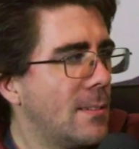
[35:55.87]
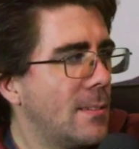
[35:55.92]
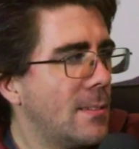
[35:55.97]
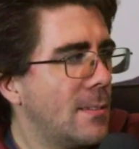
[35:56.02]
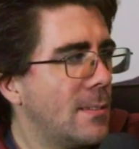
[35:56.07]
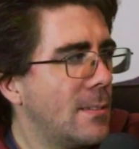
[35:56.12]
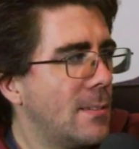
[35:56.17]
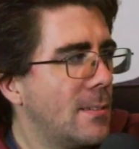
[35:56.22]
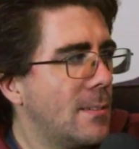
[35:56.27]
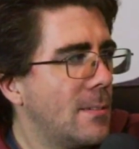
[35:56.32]

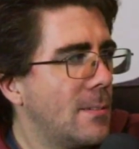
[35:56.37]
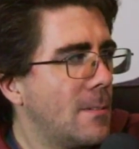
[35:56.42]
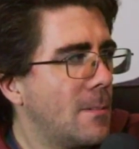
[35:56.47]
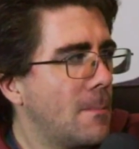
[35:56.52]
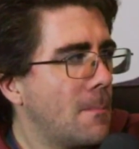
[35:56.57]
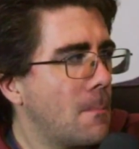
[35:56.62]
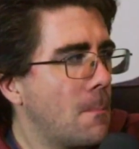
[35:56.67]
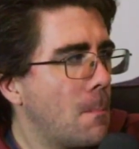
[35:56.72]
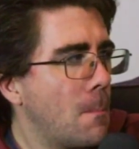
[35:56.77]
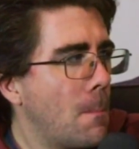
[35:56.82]

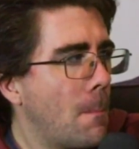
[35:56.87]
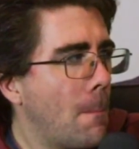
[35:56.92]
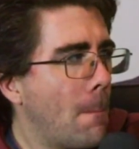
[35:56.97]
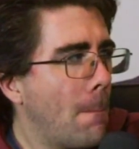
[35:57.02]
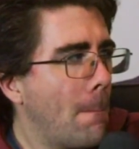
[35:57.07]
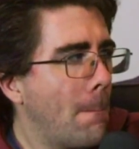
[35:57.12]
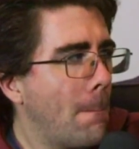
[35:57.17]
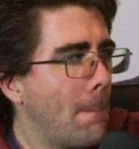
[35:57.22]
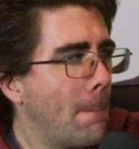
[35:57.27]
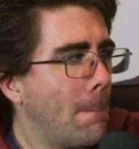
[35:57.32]

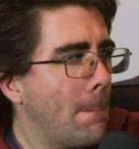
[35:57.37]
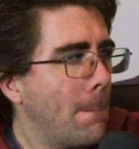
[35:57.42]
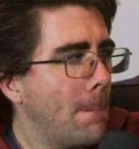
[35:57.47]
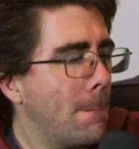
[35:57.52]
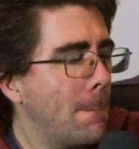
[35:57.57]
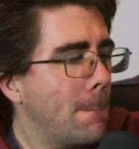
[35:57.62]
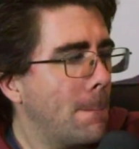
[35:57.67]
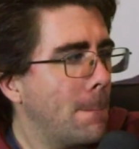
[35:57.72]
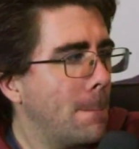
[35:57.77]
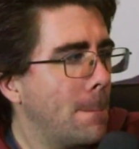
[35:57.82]

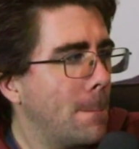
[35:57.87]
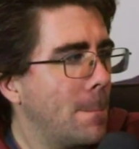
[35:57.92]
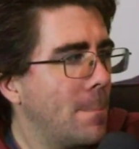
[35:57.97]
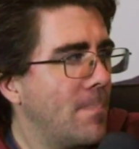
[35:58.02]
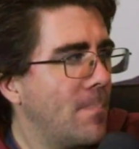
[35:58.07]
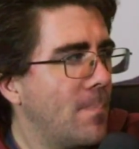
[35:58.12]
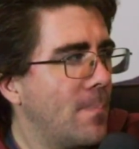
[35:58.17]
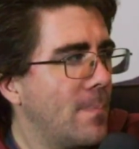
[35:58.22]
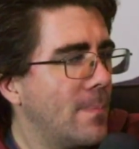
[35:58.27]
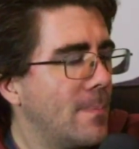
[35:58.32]

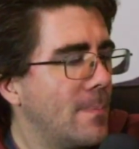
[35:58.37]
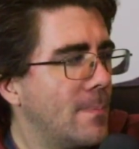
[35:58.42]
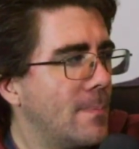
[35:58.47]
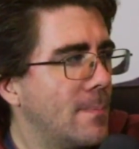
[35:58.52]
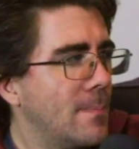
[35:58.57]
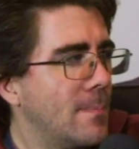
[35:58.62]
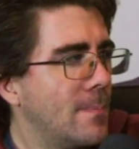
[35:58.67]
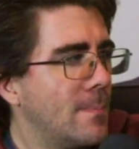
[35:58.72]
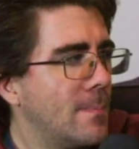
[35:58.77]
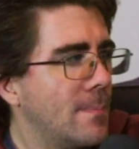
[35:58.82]

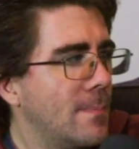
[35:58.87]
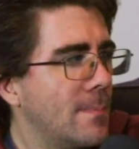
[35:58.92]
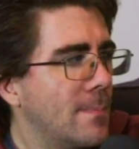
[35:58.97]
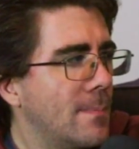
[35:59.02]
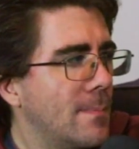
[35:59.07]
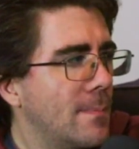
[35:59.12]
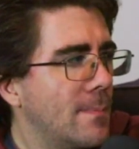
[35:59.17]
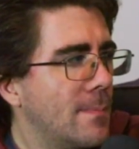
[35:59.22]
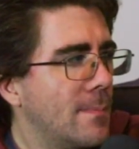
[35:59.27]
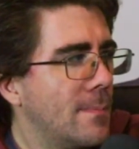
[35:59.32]

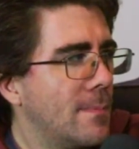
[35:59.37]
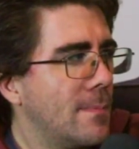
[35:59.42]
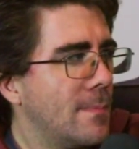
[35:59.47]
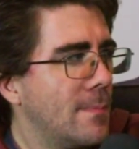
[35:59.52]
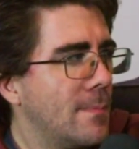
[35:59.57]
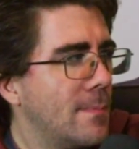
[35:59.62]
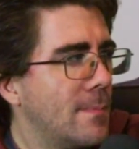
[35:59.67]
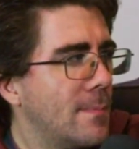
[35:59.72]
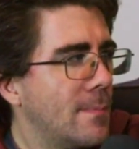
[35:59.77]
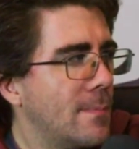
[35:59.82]

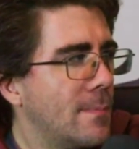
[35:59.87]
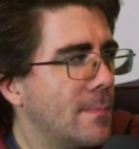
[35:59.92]
This person isn't speaking.